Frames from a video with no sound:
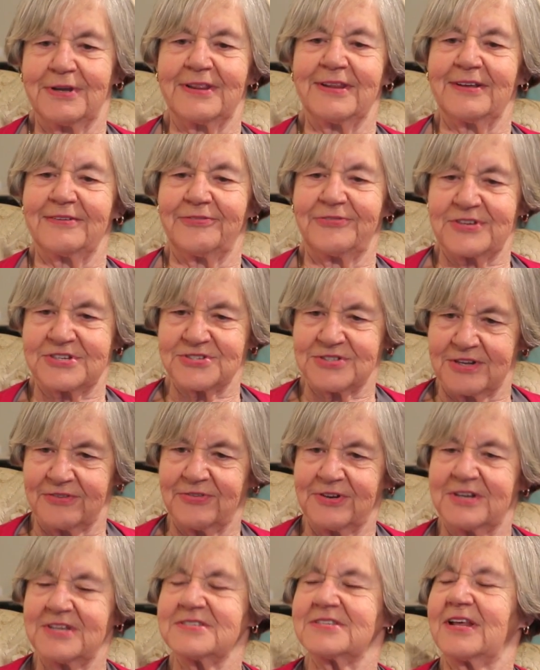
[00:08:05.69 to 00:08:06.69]
and the
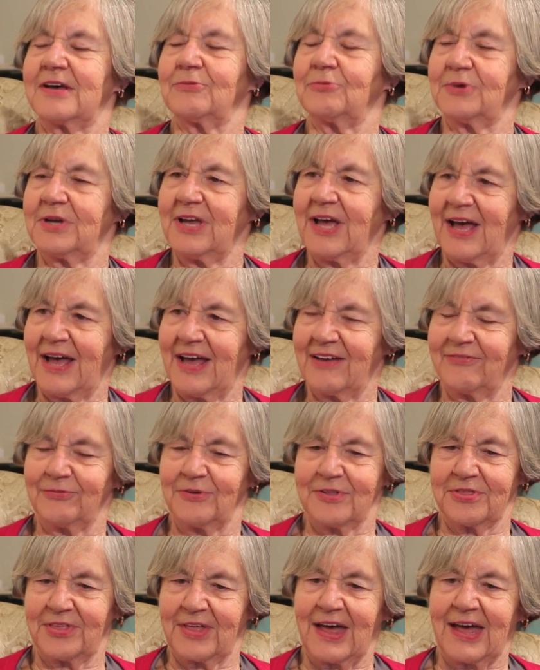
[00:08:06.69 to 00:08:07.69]
festivities that we have
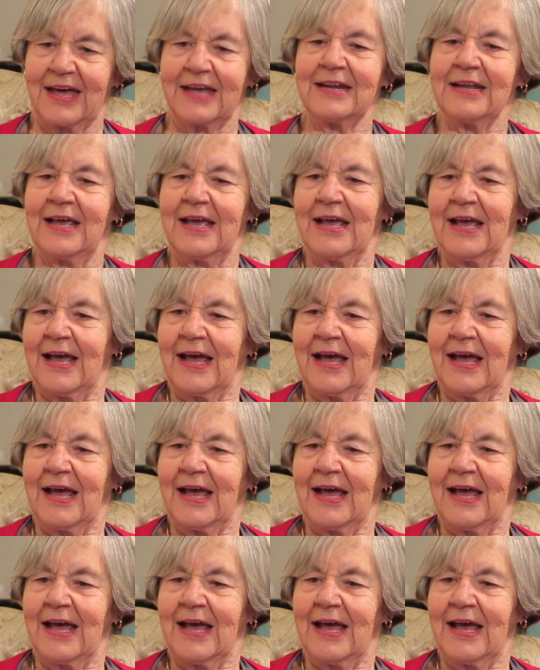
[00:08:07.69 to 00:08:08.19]
with that,